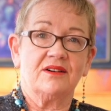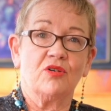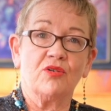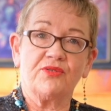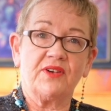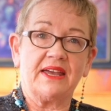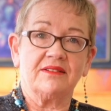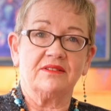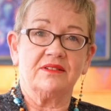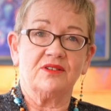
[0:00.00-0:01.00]
or
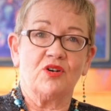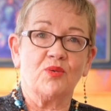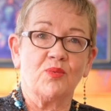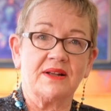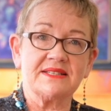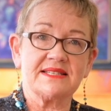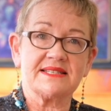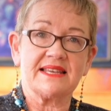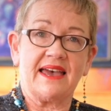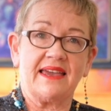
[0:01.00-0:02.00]
feel, or want to
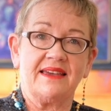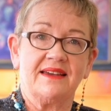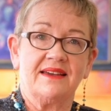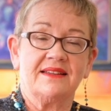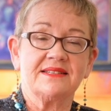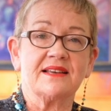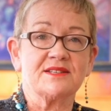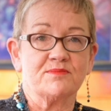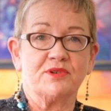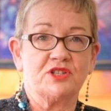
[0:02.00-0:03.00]
say,
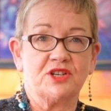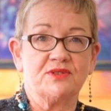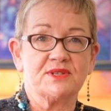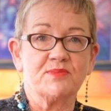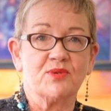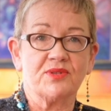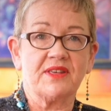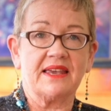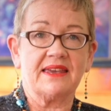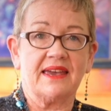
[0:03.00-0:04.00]
doesn't produce more
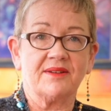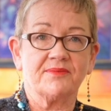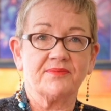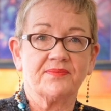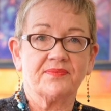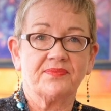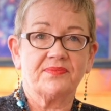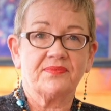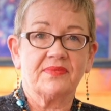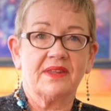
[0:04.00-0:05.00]
thinking.
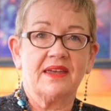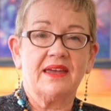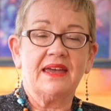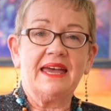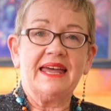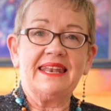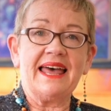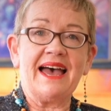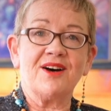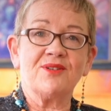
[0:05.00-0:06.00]

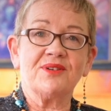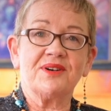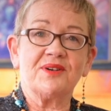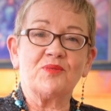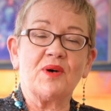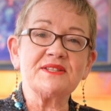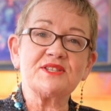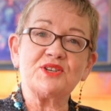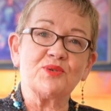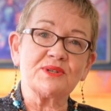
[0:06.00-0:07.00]
Now,
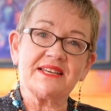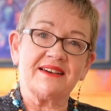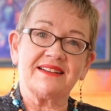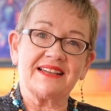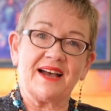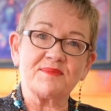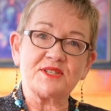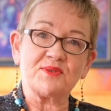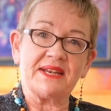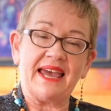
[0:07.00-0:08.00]
once your turn comes
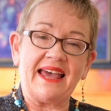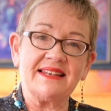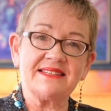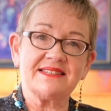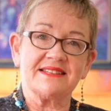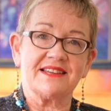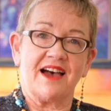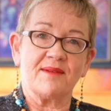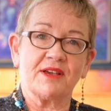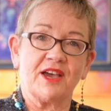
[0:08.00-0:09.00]
to an end, the
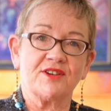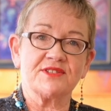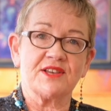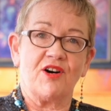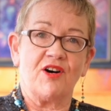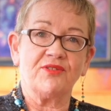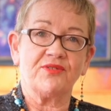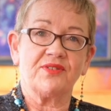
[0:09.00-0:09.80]
timer goes off,